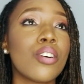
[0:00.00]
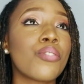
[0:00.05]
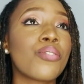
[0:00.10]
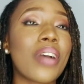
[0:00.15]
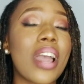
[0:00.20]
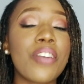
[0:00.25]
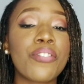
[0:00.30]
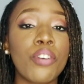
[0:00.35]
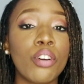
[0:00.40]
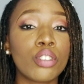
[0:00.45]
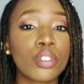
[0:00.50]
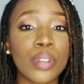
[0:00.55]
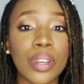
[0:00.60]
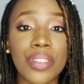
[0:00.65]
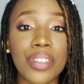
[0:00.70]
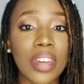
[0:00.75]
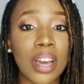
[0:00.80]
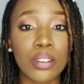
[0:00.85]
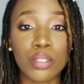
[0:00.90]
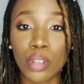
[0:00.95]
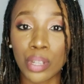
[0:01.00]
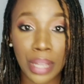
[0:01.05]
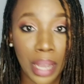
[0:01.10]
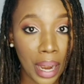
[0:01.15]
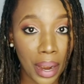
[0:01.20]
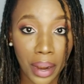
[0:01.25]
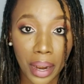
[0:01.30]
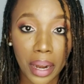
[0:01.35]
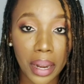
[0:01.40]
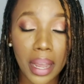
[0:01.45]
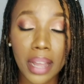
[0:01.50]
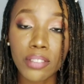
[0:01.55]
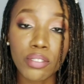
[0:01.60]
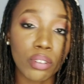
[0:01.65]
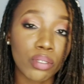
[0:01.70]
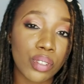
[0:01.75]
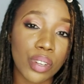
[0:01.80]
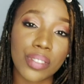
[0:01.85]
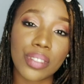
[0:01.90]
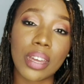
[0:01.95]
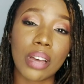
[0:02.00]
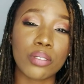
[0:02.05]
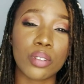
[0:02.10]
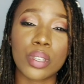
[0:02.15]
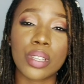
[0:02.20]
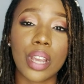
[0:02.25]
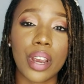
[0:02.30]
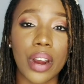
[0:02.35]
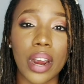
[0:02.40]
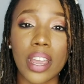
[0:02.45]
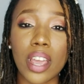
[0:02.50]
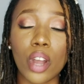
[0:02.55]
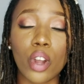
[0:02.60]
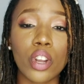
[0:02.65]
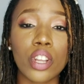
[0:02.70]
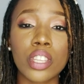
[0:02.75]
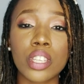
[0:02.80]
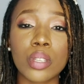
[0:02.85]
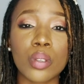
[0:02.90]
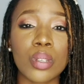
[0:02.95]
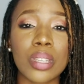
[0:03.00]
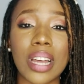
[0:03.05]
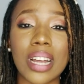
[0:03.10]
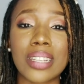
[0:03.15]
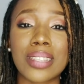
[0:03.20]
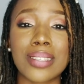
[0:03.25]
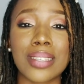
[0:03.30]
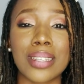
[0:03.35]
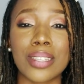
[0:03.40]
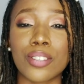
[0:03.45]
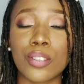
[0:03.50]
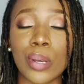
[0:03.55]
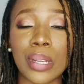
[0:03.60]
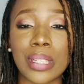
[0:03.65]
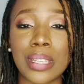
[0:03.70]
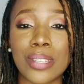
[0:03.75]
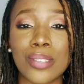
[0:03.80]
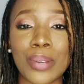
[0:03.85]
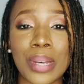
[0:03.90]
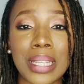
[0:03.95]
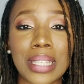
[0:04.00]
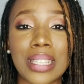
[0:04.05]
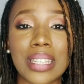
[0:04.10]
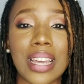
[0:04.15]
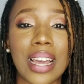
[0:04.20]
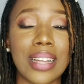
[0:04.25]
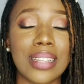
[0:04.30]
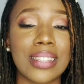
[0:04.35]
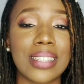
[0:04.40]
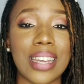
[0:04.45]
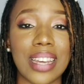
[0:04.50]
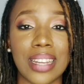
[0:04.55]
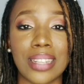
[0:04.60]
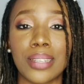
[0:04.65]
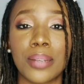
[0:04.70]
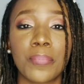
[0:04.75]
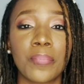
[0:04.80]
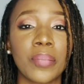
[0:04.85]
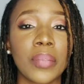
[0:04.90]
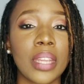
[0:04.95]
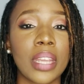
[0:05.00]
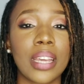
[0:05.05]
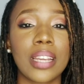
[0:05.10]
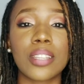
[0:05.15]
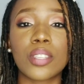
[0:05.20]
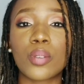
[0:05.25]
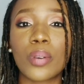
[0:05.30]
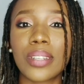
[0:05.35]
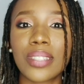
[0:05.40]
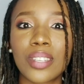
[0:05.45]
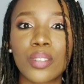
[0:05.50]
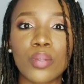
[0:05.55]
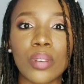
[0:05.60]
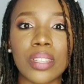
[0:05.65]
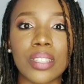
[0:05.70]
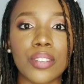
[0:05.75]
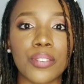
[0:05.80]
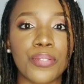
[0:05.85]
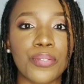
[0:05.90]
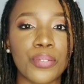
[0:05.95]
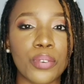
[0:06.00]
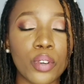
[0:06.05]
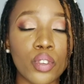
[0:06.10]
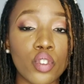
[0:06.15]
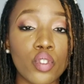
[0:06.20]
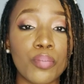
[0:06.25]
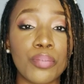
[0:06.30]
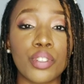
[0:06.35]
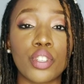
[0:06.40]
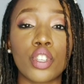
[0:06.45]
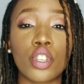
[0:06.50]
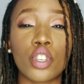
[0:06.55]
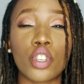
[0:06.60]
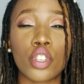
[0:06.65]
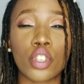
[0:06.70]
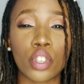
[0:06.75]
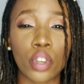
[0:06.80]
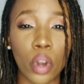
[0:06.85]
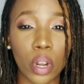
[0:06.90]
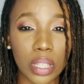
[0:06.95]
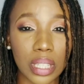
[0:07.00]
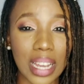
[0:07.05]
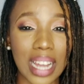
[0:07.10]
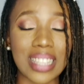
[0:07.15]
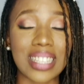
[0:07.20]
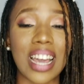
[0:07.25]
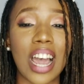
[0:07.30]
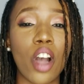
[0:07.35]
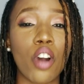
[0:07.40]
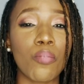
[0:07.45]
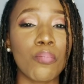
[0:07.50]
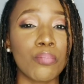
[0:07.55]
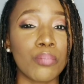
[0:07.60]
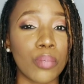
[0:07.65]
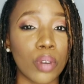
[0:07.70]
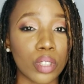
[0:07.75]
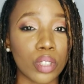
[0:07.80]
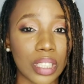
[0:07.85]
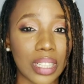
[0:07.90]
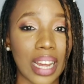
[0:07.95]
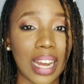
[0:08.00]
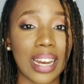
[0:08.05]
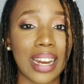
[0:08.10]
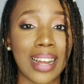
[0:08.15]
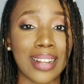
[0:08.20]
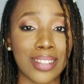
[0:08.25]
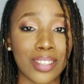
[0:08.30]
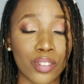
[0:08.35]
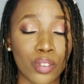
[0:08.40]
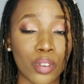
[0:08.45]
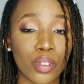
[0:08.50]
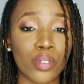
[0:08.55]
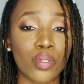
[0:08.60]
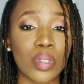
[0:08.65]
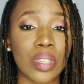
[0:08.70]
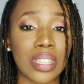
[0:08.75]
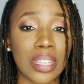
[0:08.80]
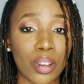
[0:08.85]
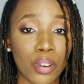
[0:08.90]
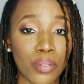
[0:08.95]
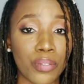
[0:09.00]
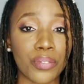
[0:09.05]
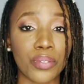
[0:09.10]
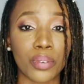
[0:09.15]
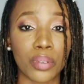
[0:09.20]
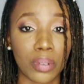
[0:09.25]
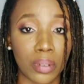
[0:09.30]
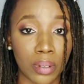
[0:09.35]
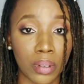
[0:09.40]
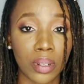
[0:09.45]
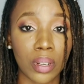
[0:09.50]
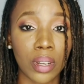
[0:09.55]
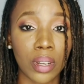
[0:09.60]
500,000 naira, 800,000 naira. You're going to do that in 2020, and then in 2024 you'll be shocked at how much that land is going to sell for.